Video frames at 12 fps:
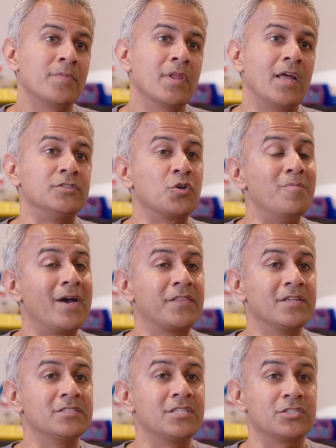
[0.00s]
And so
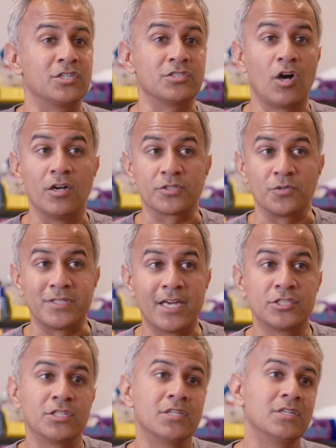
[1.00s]
methods such as
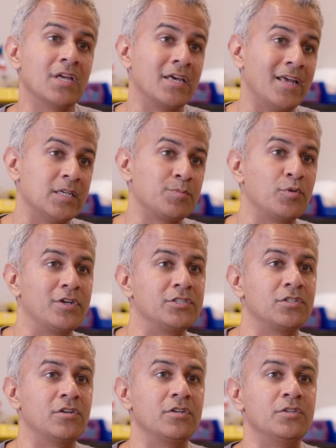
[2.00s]
auscultation and
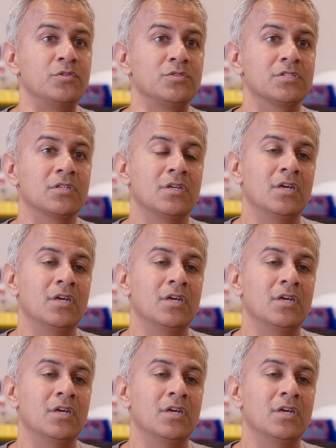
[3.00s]
aspiration are used.